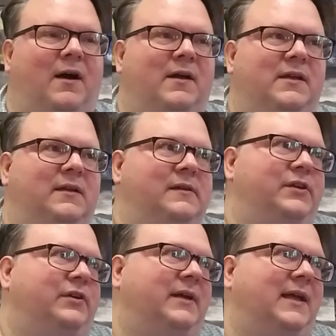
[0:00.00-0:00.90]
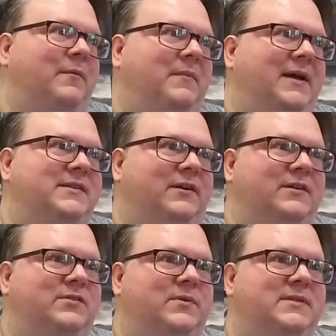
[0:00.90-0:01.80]
you can get my
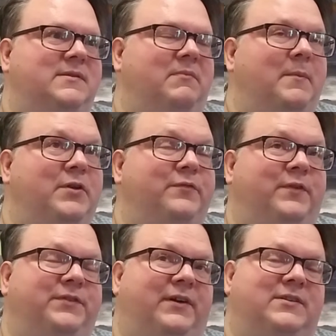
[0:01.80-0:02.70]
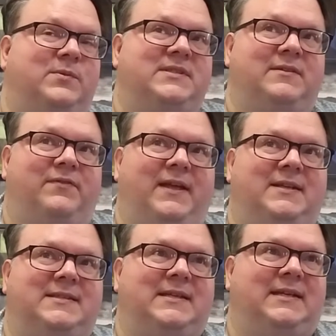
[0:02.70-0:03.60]
dark twist, my beautiful dark twisted
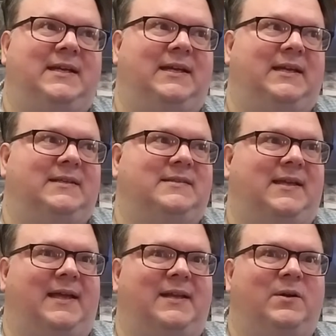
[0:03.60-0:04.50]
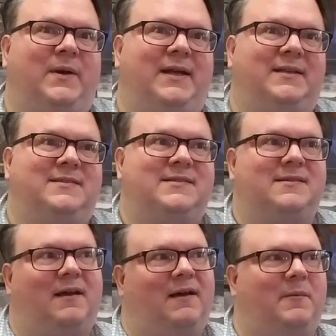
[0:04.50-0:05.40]
fantasy and 808s
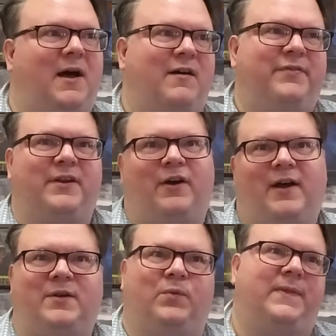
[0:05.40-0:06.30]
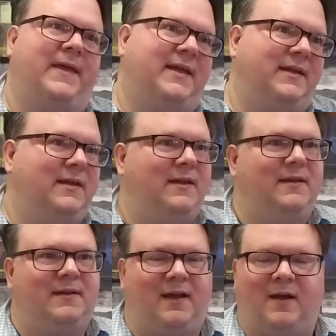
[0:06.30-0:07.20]
um, off and on when they
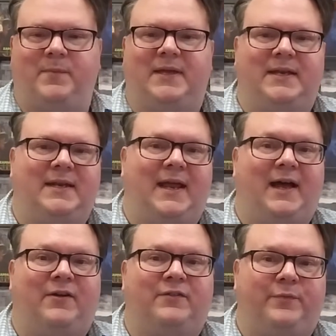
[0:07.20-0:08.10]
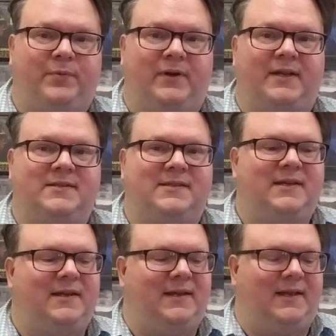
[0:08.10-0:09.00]
come in and out of print,
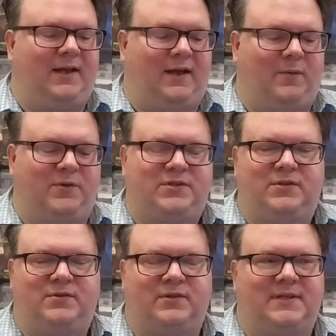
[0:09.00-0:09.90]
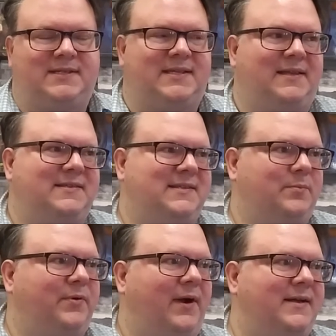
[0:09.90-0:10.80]
uh, which usually sends the
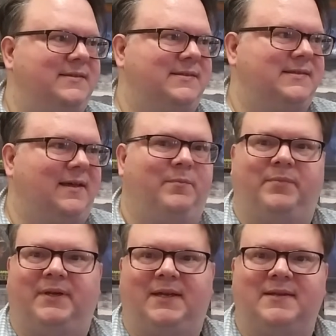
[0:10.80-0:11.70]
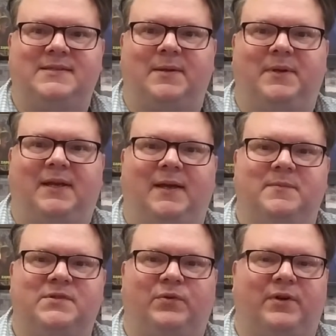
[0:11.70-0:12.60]
prices up because they become
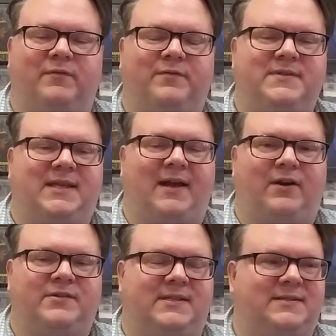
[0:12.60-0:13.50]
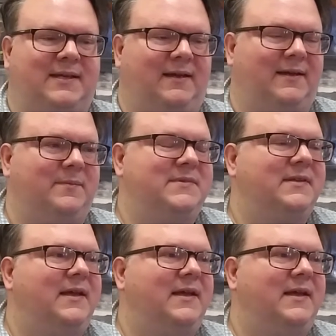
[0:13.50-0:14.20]
sort of scarce at times.